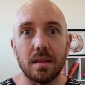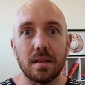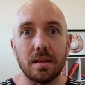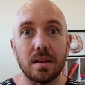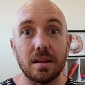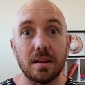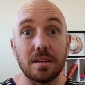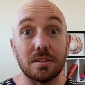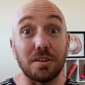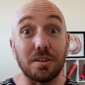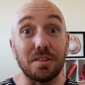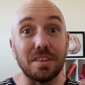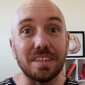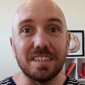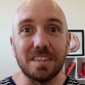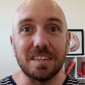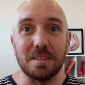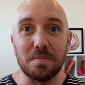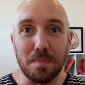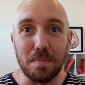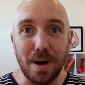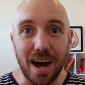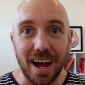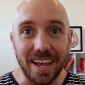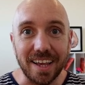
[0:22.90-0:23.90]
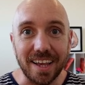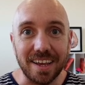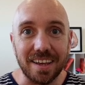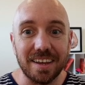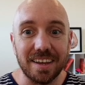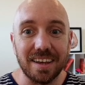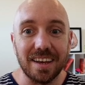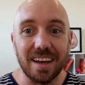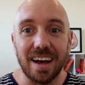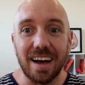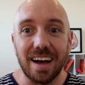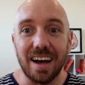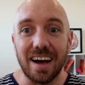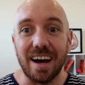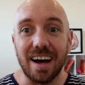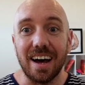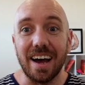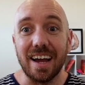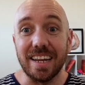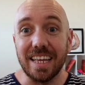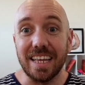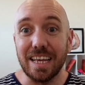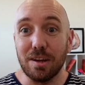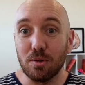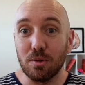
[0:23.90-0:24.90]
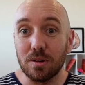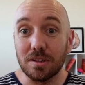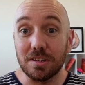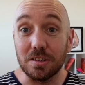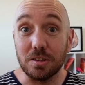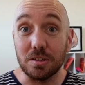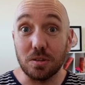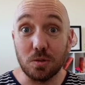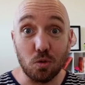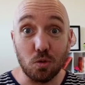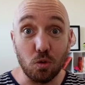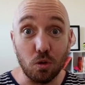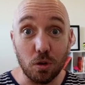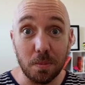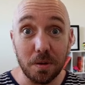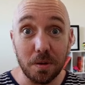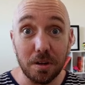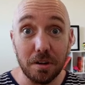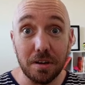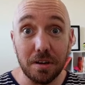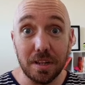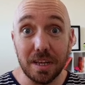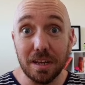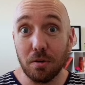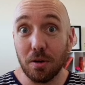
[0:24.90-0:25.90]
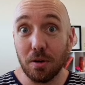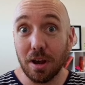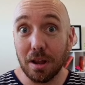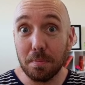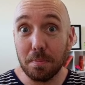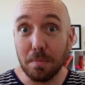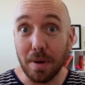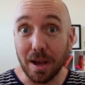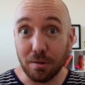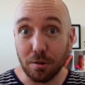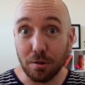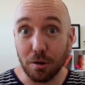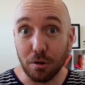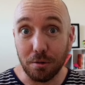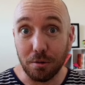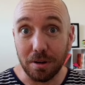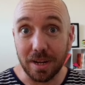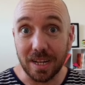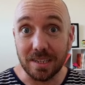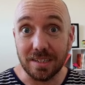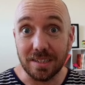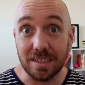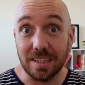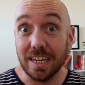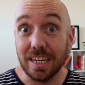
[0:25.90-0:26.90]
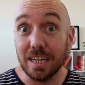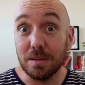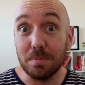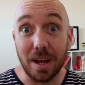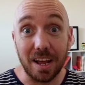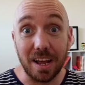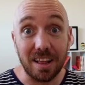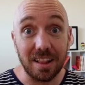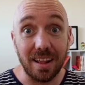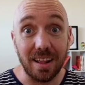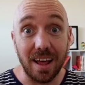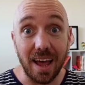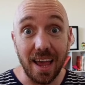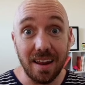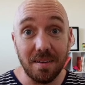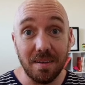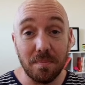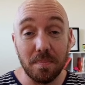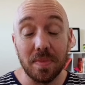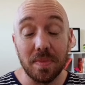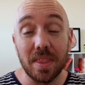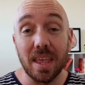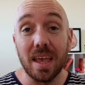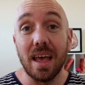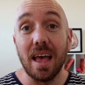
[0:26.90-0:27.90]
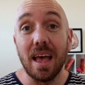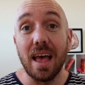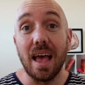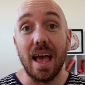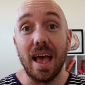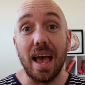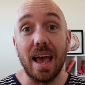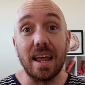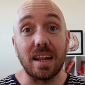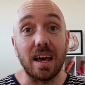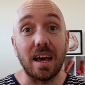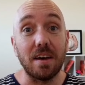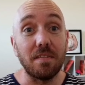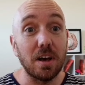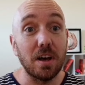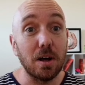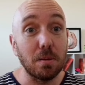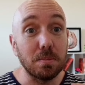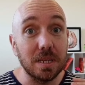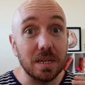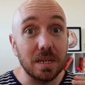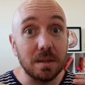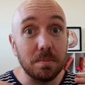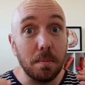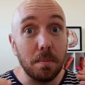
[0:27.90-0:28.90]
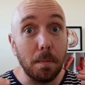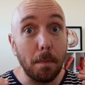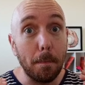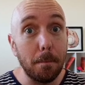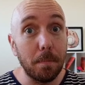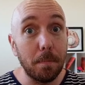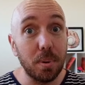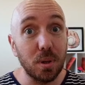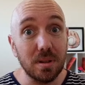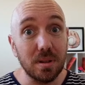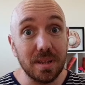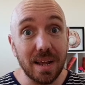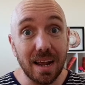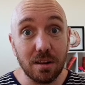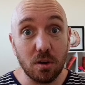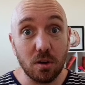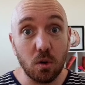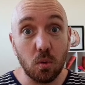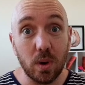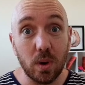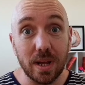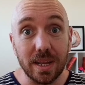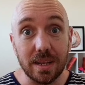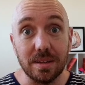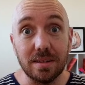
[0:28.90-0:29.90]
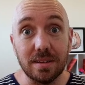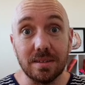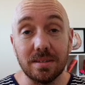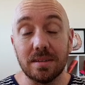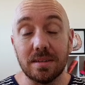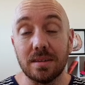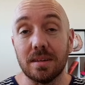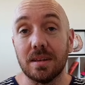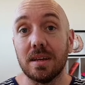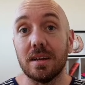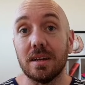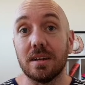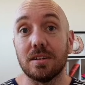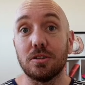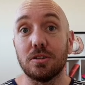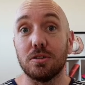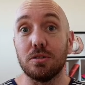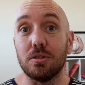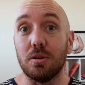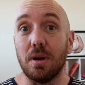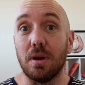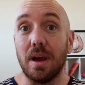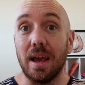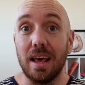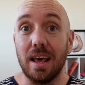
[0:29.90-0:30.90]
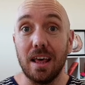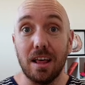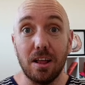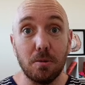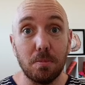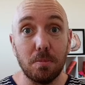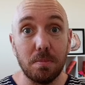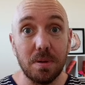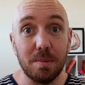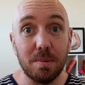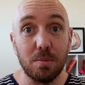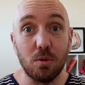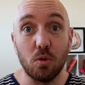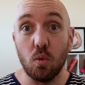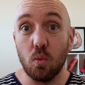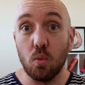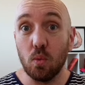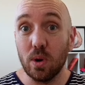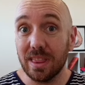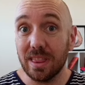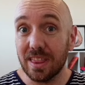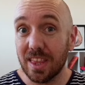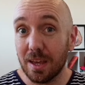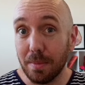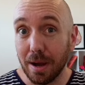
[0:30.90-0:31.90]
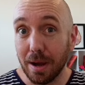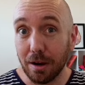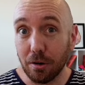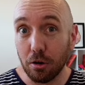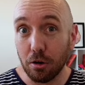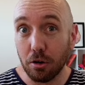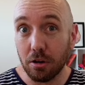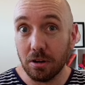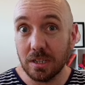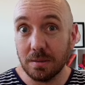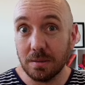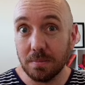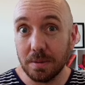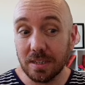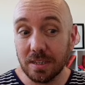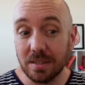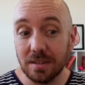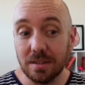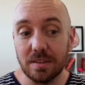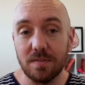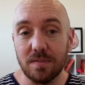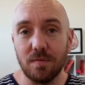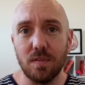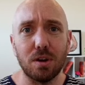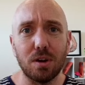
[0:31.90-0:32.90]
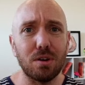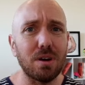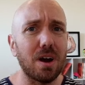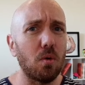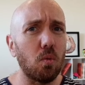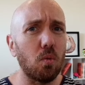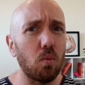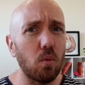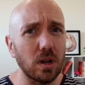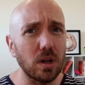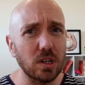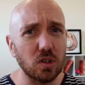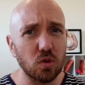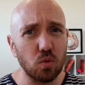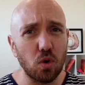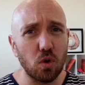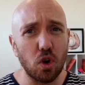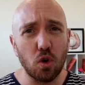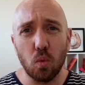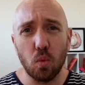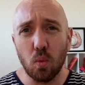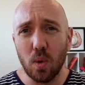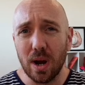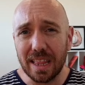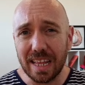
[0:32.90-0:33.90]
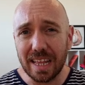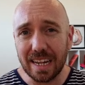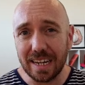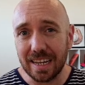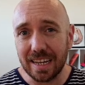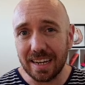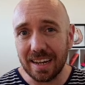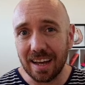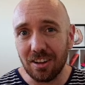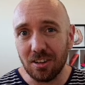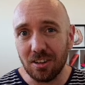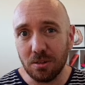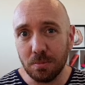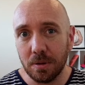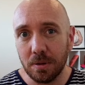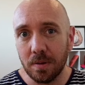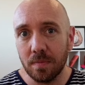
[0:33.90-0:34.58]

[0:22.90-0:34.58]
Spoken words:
So this is Mike, and he runs a school community around microgreens. He's my client, and I've helped him build out a quiz to help people with their microgreens business figure out what's wrong, where they need help.